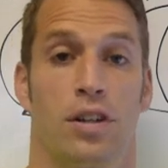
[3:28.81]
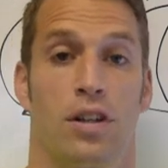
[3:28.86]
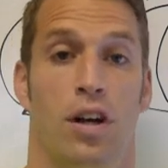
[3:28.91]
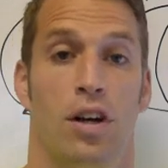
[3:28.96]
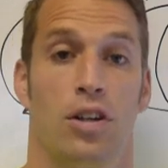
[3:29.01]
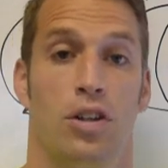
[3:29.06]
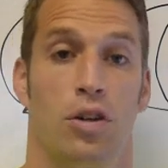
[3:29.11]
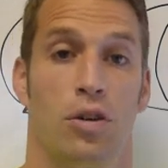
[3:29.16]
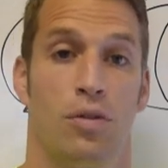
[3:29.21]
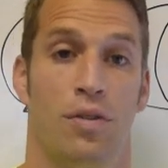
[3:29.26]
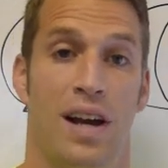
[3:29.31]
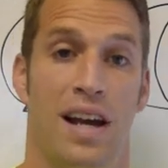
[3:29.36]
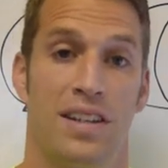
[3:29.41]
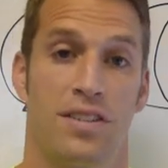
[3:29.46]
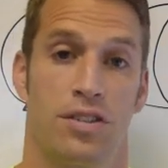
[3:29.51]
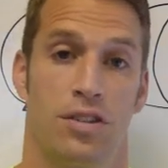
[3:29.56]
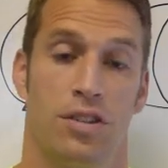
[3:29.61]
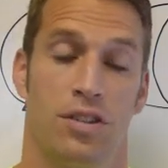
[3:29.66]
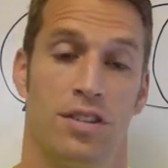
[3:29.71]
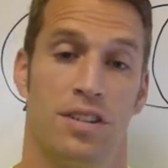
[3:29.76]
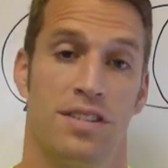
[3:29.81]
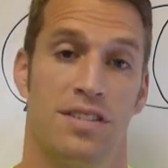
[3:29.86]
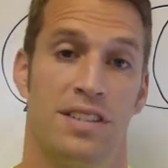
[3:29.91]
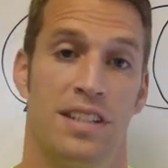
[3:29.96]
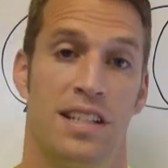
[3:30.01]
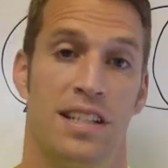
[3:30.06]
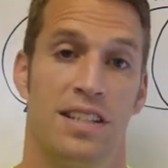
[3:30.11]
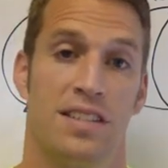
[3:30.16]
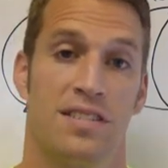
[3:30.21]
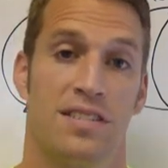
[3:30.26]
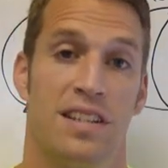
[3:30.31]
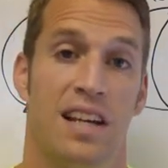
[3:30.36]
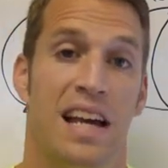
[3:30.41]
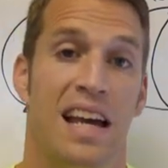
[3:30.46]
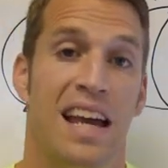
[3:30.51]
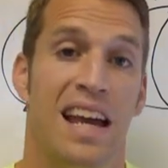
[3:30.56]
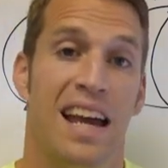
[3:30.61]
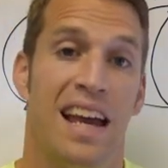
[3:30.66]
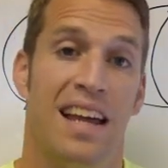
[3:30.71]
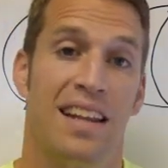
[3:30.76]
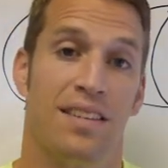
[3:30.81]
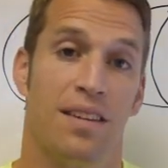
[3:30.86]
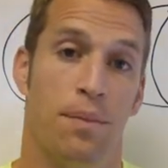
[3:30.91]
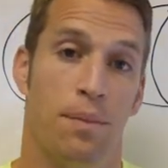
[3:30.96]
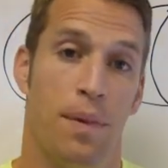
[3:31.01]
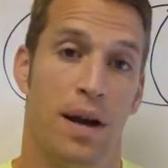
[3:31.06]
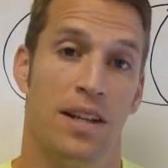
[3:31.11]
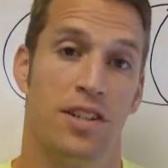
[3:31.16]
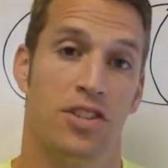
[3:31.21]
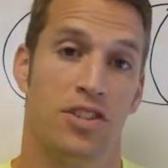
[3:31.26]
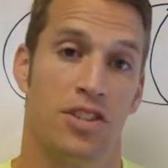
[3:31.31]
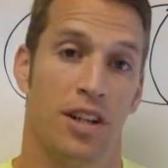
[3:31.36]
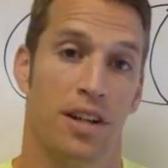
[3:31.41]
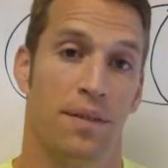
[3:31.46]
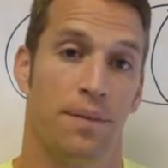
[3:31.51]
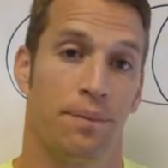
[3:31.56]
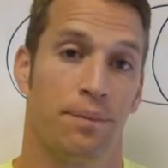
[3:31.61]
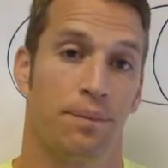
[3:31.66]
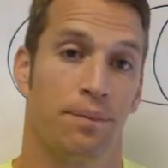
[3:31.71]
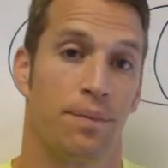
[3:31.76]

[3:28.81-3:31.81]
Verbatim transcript: cardiovascular disease and dementia